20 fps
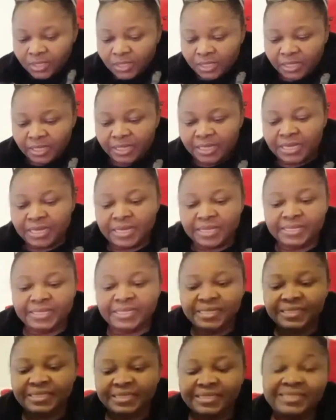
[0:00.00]
Uh,
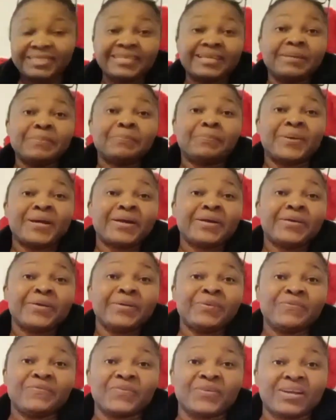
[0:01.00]
this is a pack
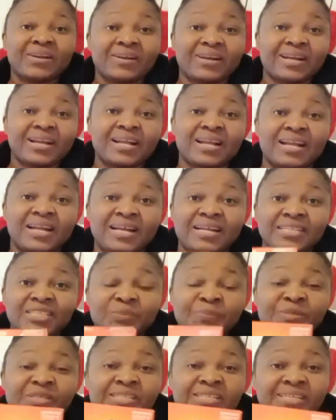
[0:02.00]
of
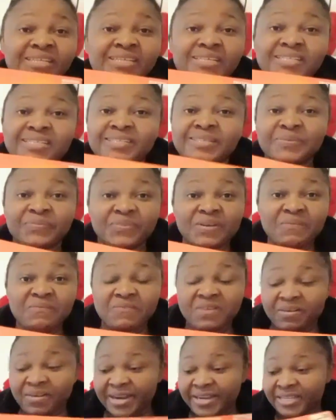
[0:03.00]
crackers, biscuits,
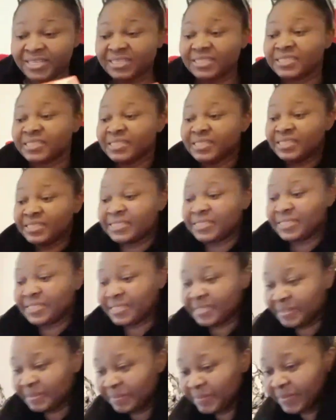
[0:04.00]
different
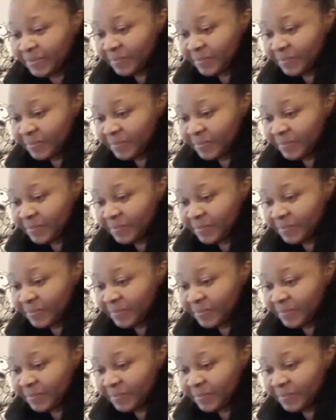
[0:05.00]
varieties.